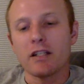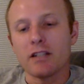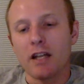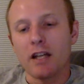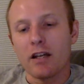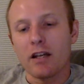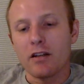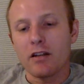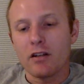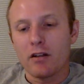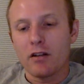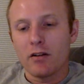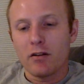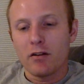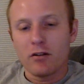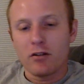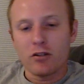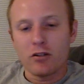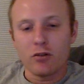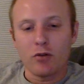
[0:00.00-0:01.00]
Miss Honey
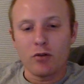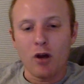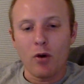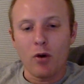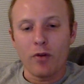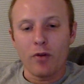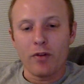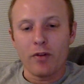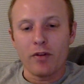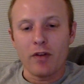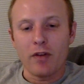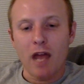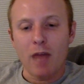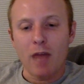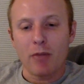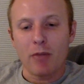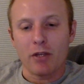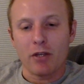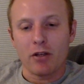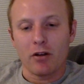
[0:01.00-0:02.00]
said, Do you know
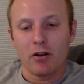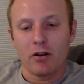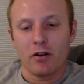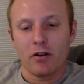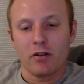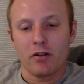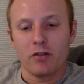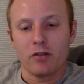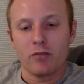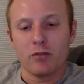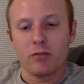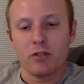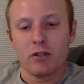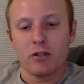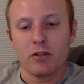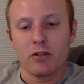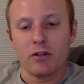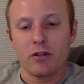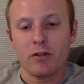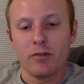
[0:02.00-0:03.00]
what an epicure
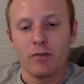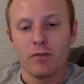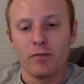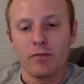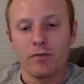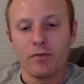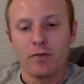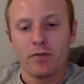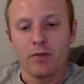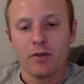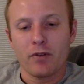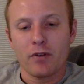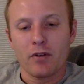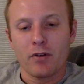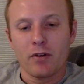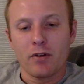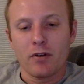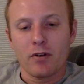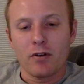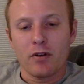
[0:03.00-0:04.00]
is, Matilda?
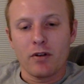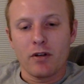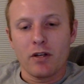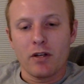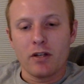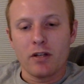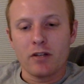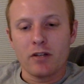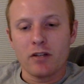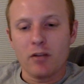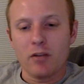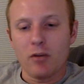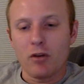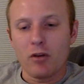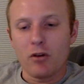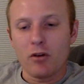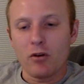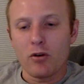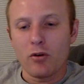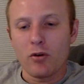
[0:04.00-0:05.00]

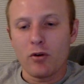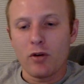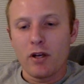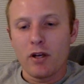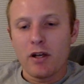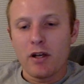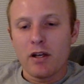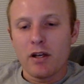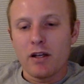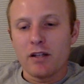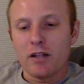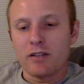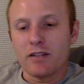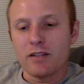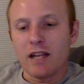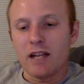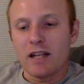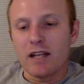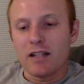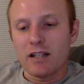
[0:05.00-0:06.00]
It's someone who
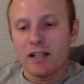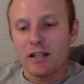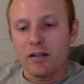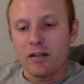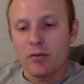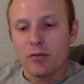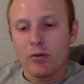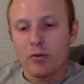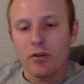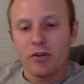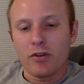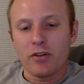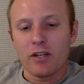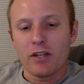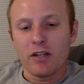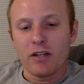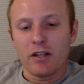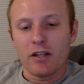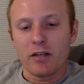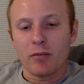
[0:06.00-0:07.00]
is dainty
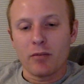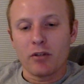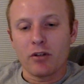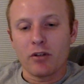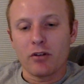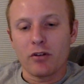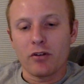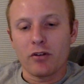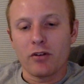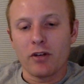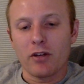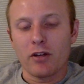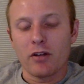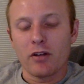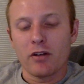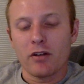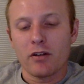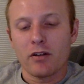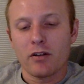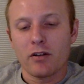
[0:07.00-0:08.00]
with his eating,
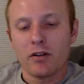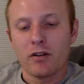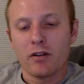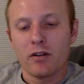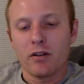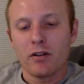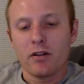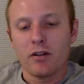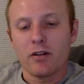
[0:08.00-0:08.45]
Matilda said.